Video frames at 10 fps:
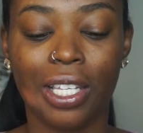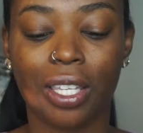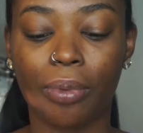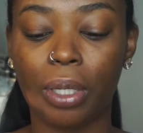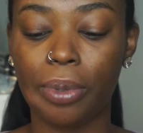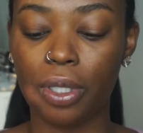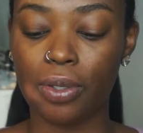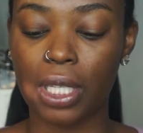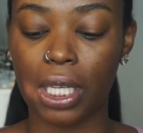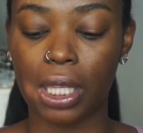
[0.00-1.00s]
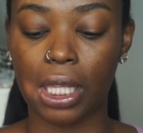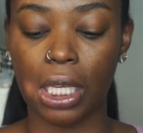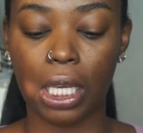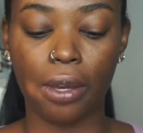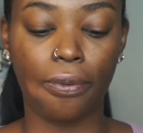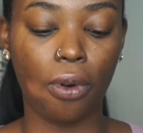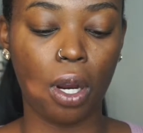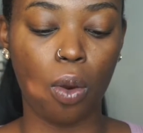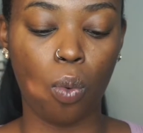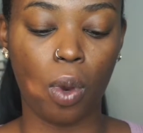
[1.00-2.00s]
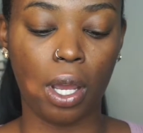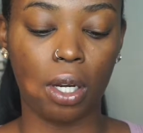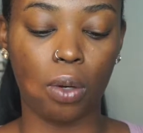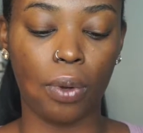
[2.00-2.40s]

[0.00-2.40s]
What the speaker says: So I'm going to be using the 4-in-1